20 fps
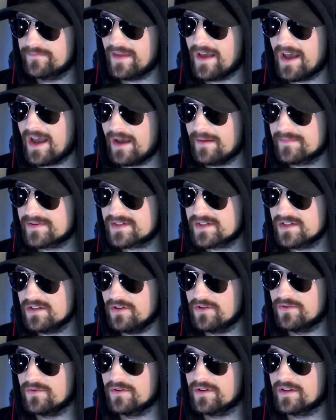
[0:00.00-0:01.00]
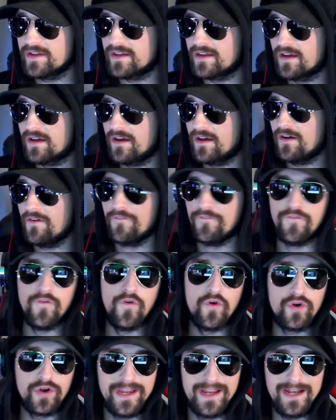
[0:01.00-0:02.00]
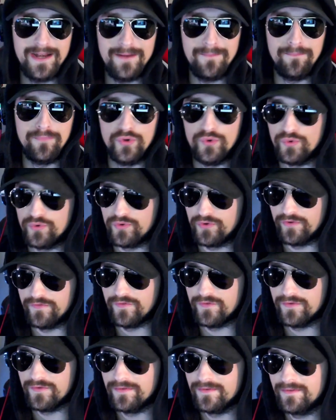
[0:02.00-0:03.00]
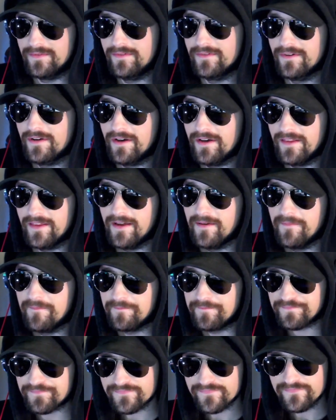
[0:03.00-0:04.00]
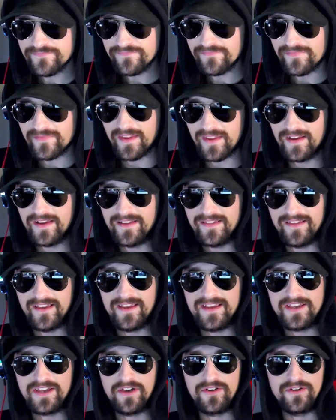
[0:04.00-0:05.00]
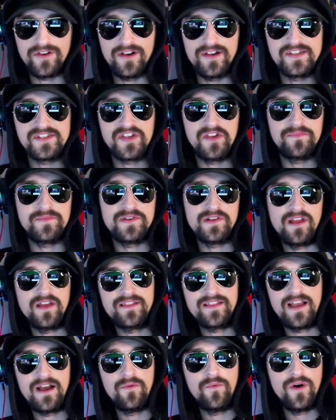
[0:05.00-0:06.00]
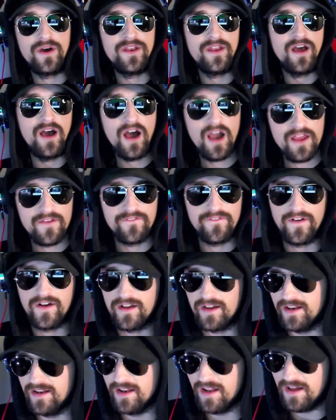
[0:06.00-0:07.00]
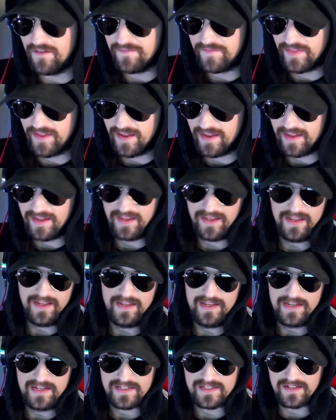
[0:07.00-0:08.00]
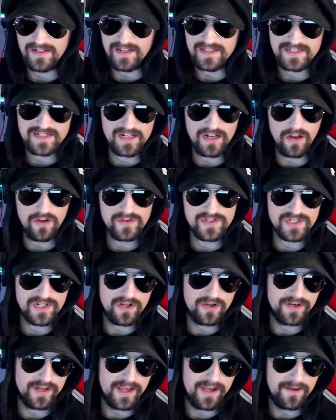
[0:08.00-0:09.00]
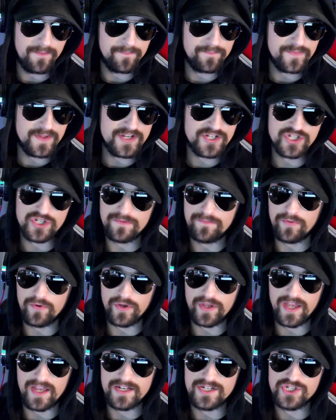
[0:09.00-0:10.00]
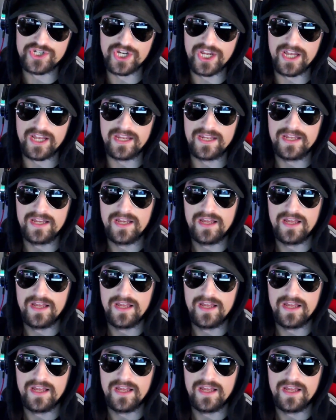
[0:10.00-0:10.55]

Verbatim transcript: Absolutely fucking beautiful. Right then. There you go, guys. Hope you like that one. I fucking loved it. So let's close it on out. It's your boy NJ.